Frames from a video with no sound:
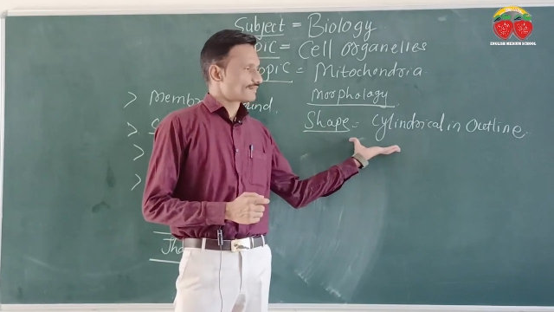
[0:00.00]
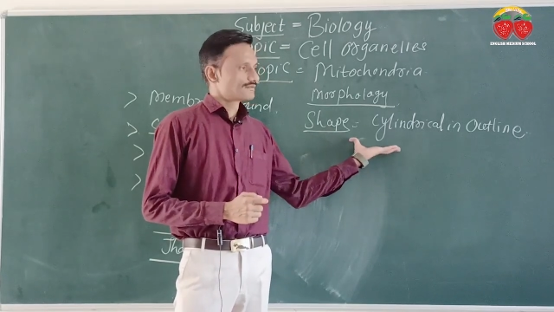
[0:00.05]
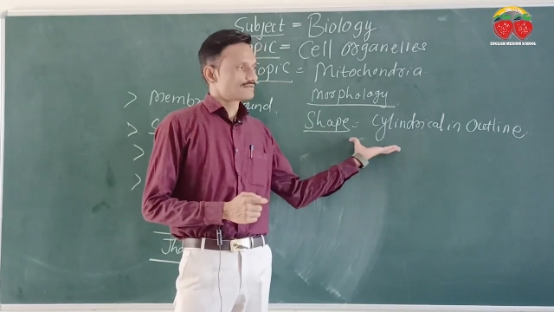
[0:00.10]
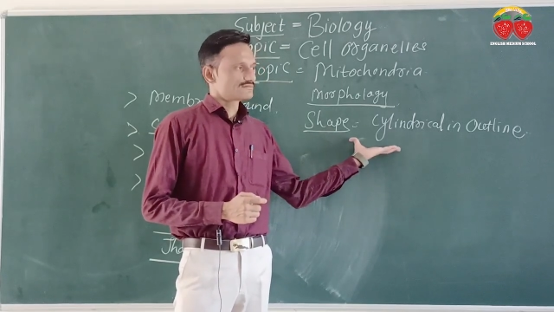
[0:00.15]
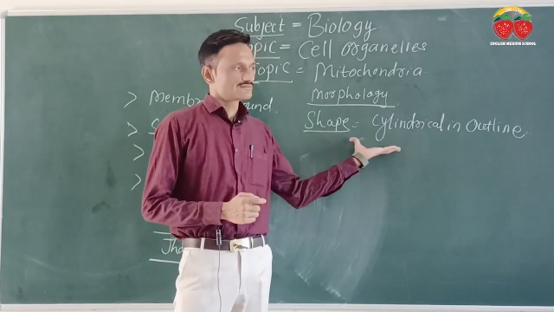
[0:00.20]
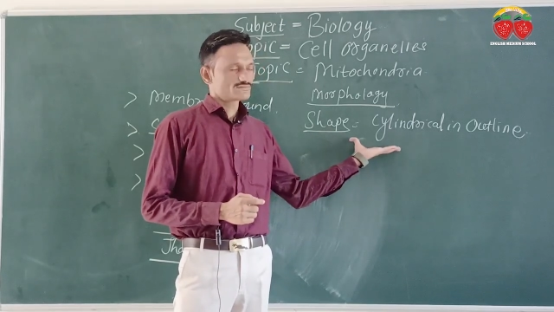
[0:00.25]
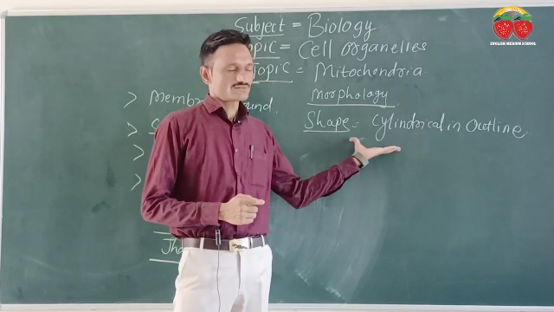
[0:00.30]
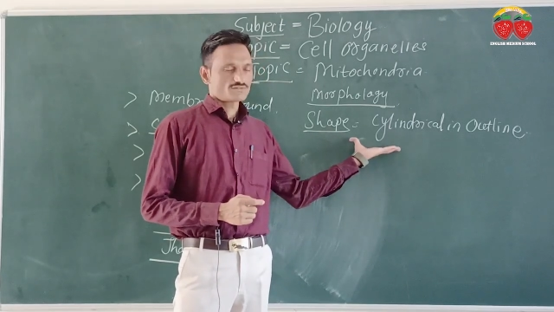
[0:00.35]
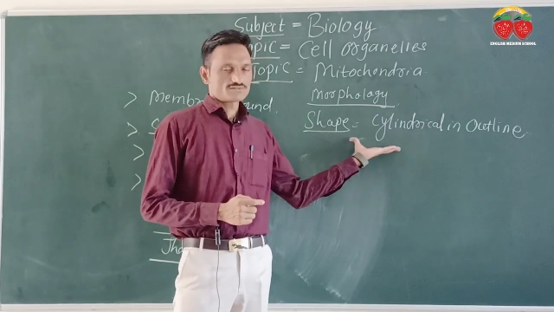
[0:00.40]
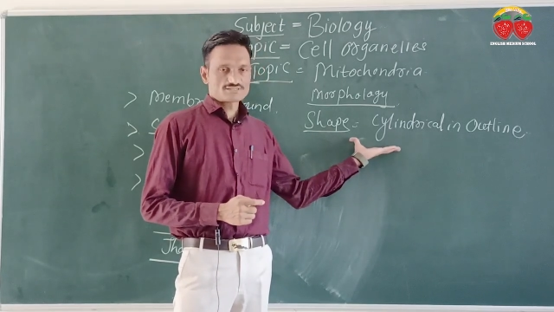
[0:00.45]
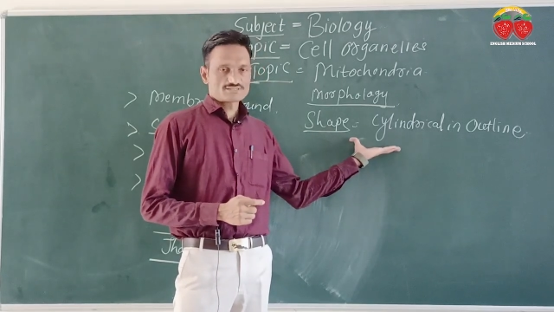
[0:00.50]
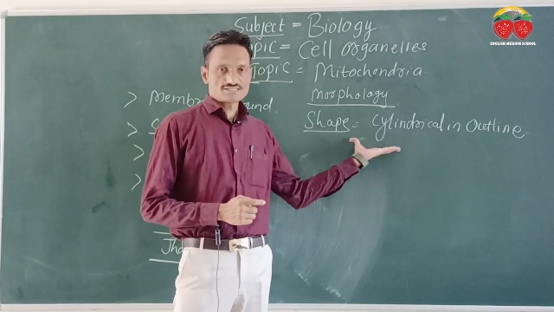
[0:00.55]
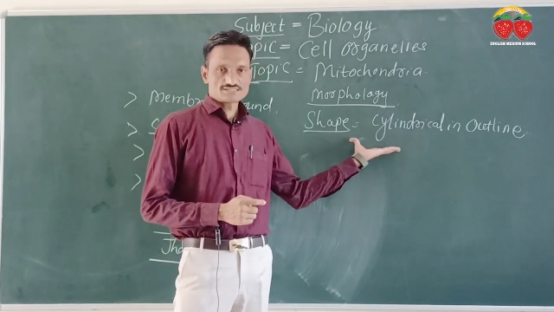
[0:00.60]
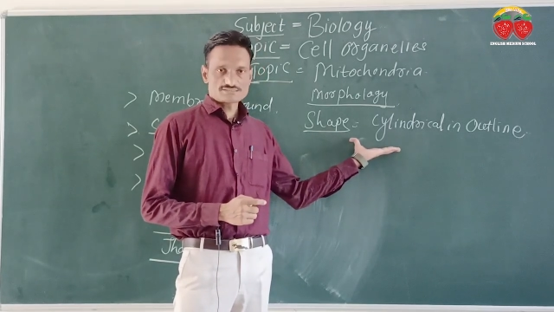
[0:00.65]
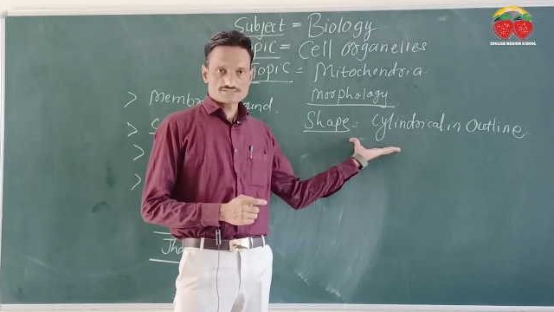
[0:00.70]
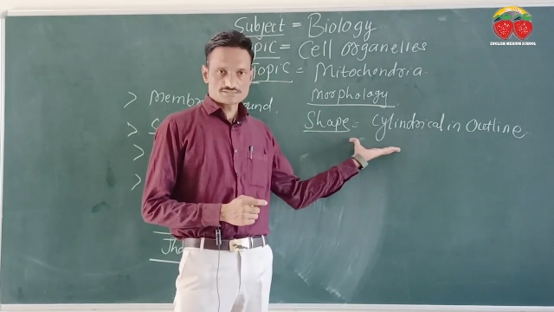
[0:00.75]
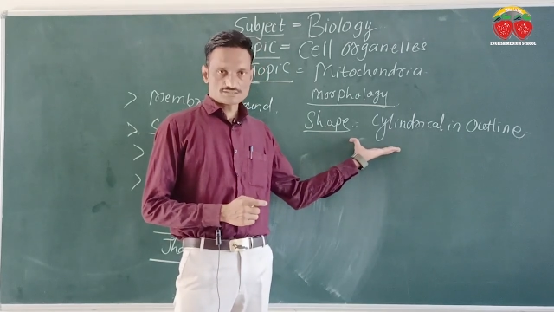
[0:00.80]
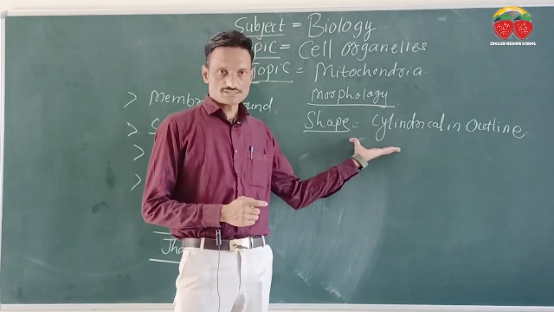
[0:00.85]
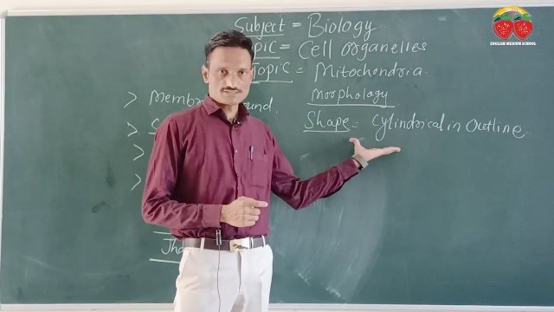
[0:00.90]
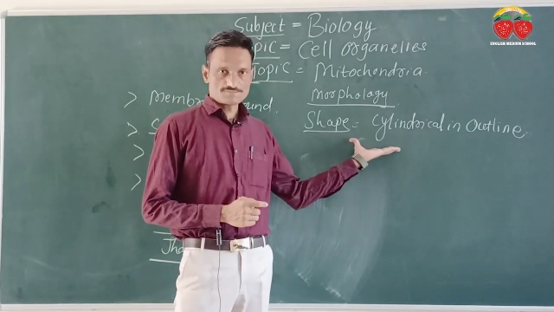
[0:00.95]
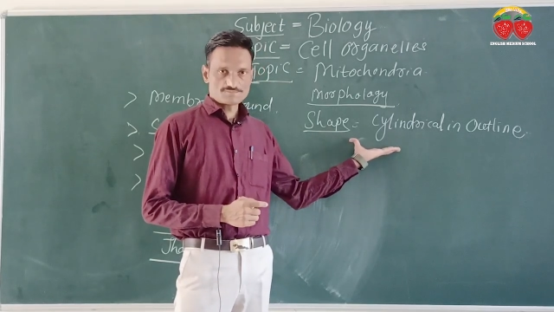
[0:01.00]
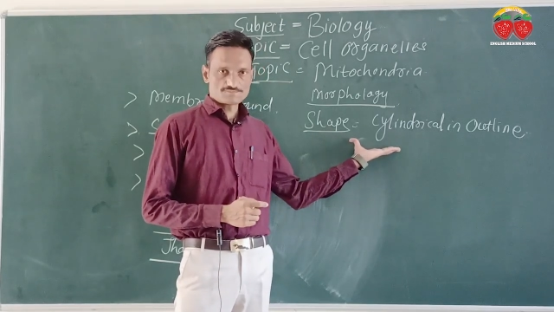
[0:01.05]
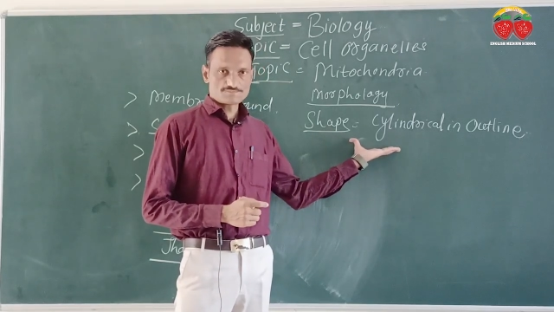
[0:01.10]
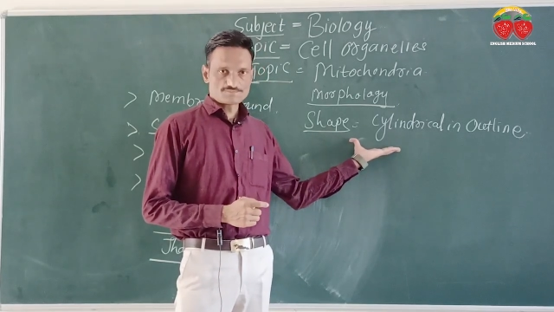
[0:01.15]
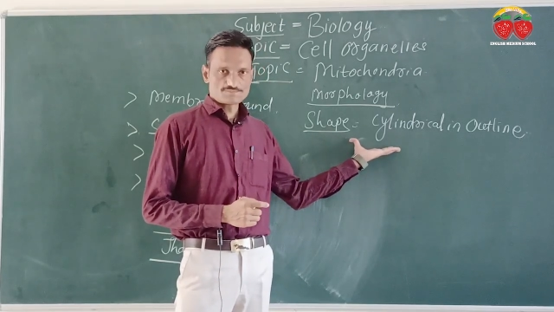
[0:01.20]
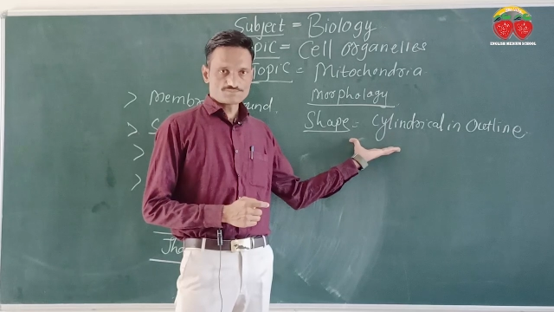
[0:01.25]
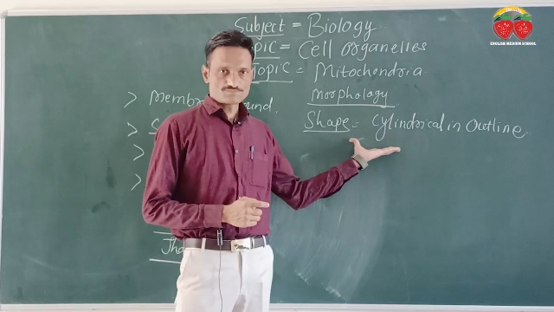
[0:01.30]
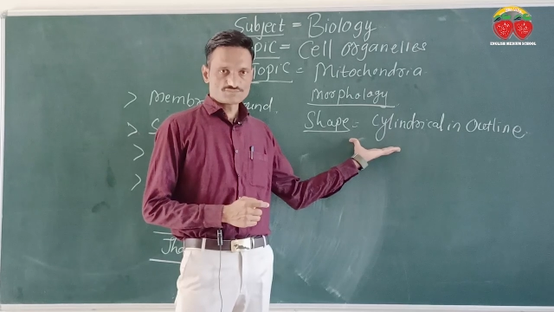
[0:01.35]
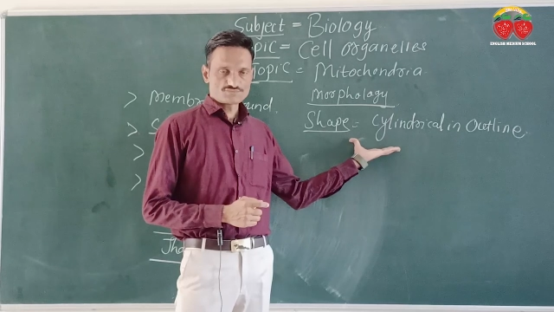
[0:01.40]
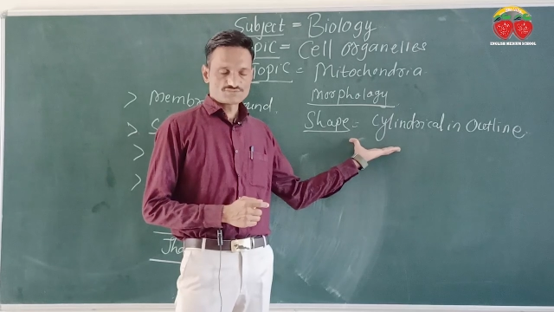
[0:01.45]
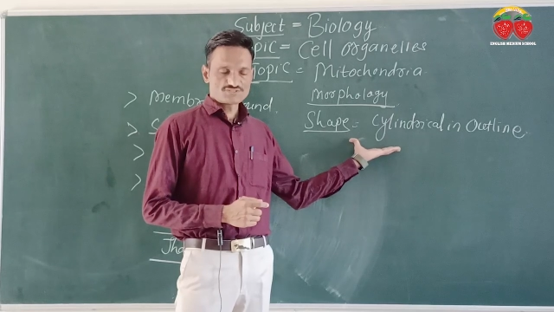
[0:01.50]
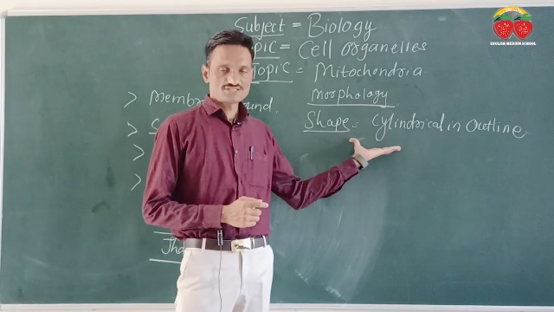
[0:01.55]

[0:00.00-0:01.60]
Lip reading: sausage shape.